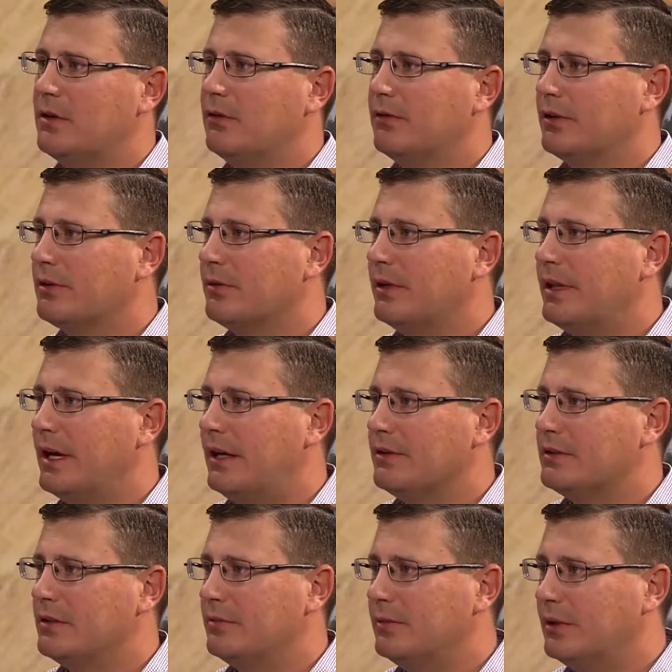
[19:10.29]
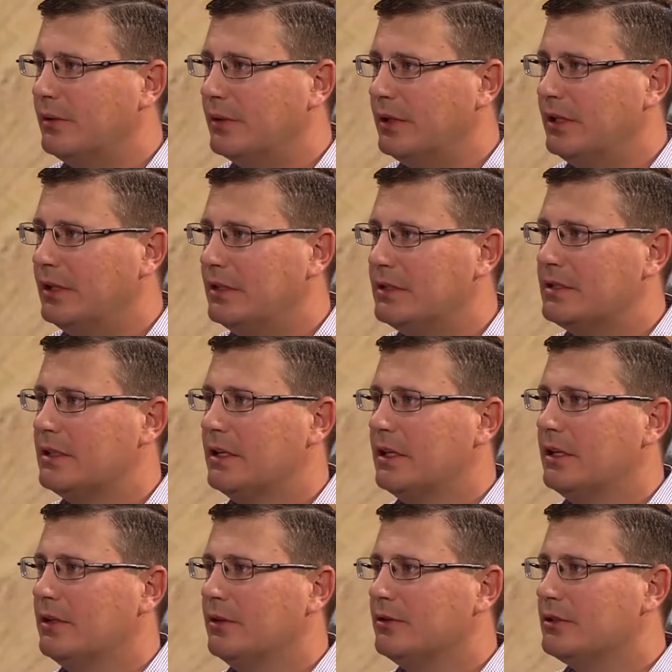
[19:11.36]
over 3,000 employees.
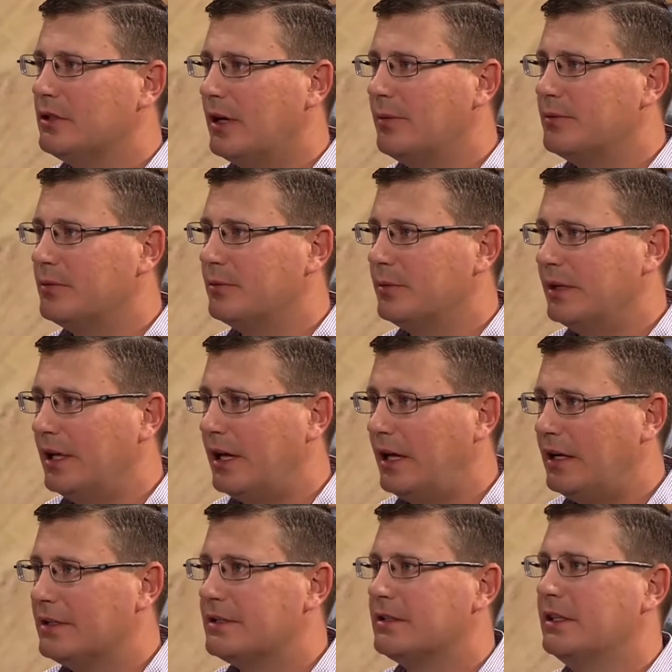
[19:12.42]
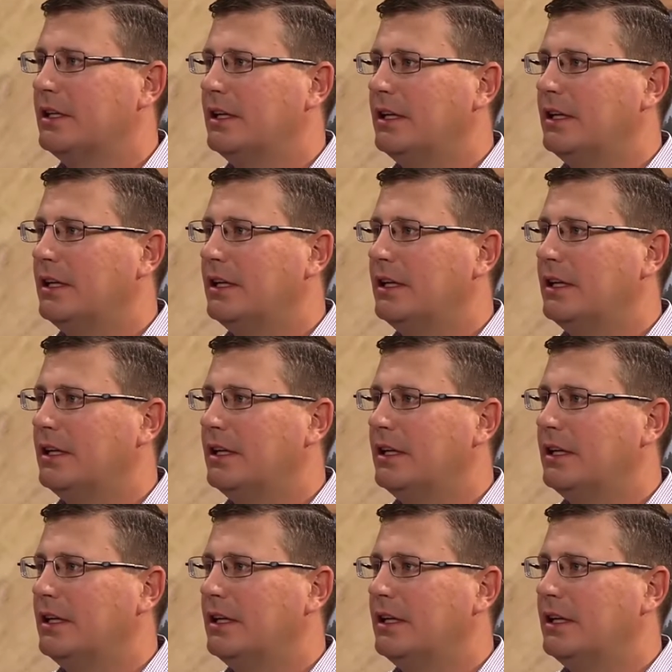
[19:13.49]
Those jobs will be lost.